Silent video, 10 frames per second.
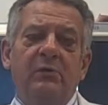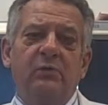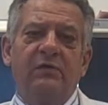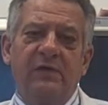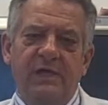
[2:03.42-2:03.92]

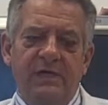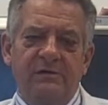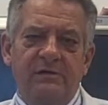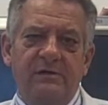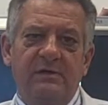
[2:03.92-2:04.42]
With
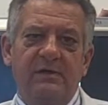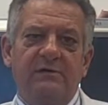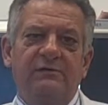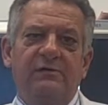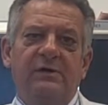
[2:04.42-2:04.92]
heat,
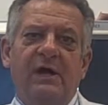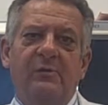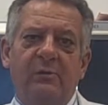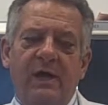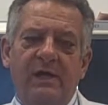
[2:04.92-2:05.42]
if you're
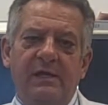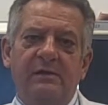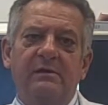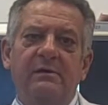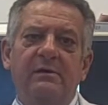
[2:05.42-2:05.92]
not
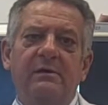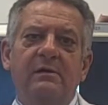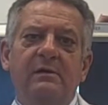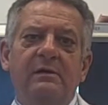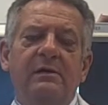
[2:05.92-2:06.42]
ready,
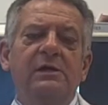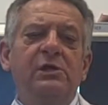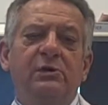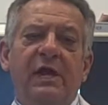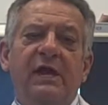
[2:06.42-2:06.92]
you
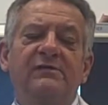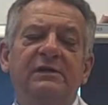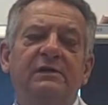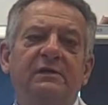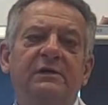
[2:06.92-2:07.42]
can actually
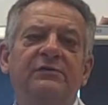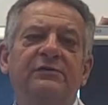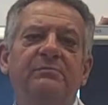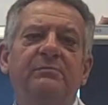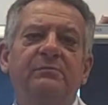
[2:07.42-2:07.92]
cause
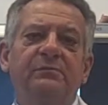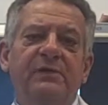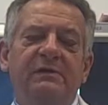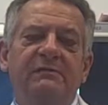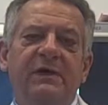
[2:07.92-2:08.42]

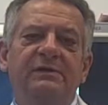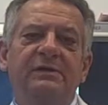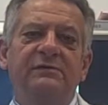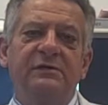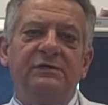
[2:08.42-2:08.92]
the
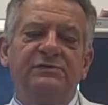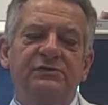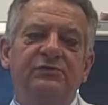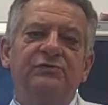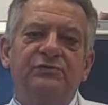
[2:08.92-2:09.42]
affected
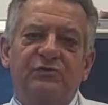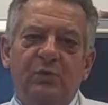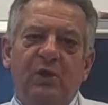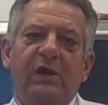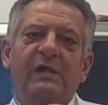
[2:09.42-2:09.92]
tissues to
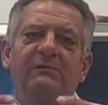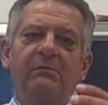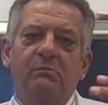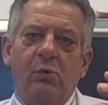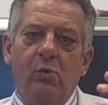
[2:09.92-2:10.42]
swell
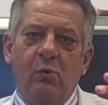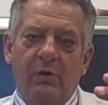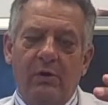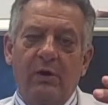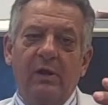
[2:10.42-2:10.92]
even
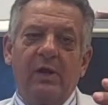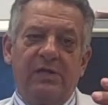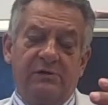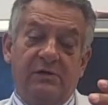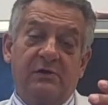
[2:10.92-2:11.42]
more, and
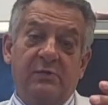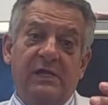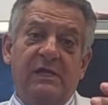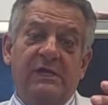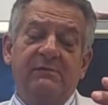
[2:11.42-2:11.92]
you can
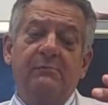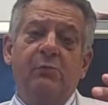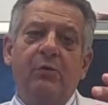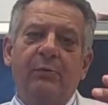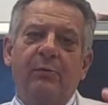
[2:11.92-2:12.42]
create even
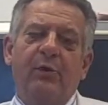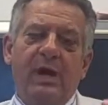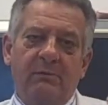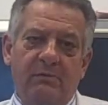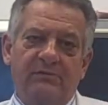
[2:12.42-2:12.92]
more
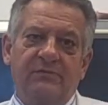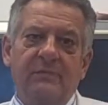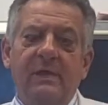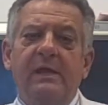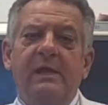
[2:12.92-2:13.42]
problems.
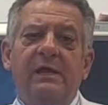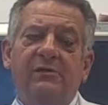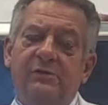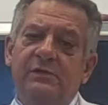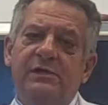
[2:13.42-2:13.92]
And
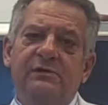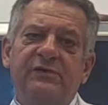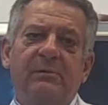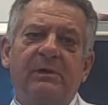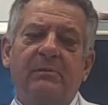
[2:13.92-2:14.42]
through the years
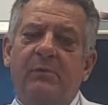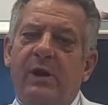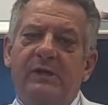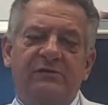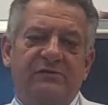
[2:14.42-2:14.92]
I've been in
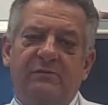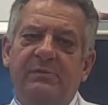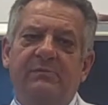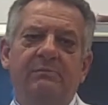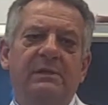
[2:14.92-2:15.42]
practice, there have
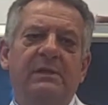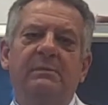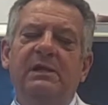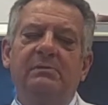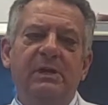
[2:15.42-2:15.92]
been many,
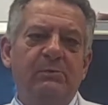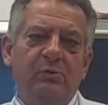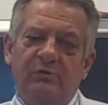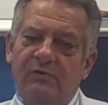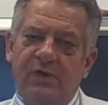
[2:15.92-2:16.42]
many people
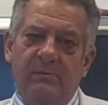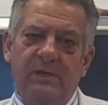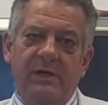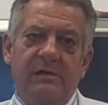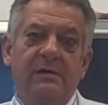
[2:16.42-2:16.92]
who have come
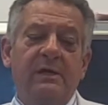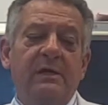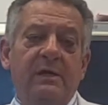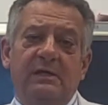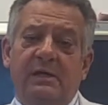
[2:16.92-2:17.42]
in
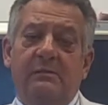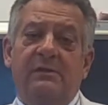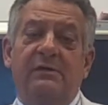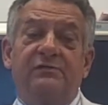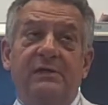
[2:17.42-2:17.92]
telling me
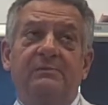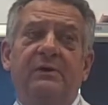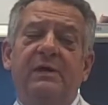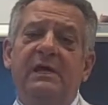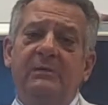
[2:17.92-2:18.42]
they slept
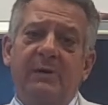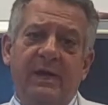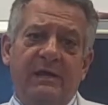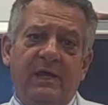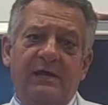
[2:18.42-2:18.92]
on a heating
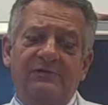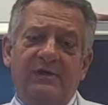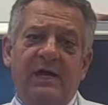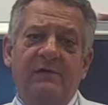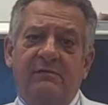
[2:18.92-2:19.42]
pad last
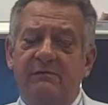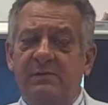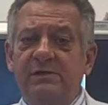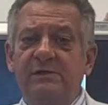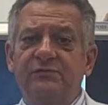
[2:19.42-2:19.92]
night, or they've
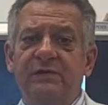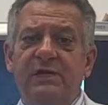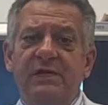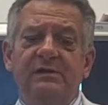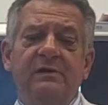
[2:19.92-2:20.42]
been using
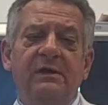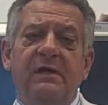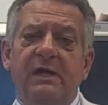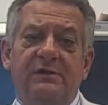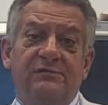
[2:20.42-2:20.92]
heat,
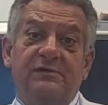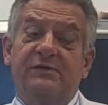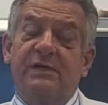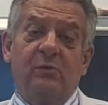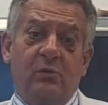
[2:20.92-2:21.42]
and it's just
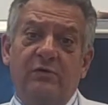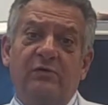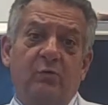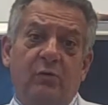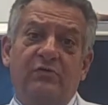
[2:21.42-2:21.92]
getting worse
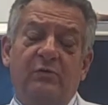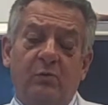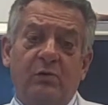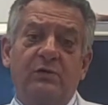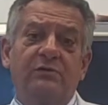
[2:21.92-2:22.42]
and worse and
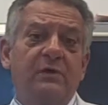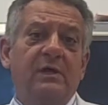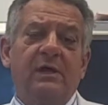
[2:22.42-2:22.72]
worse.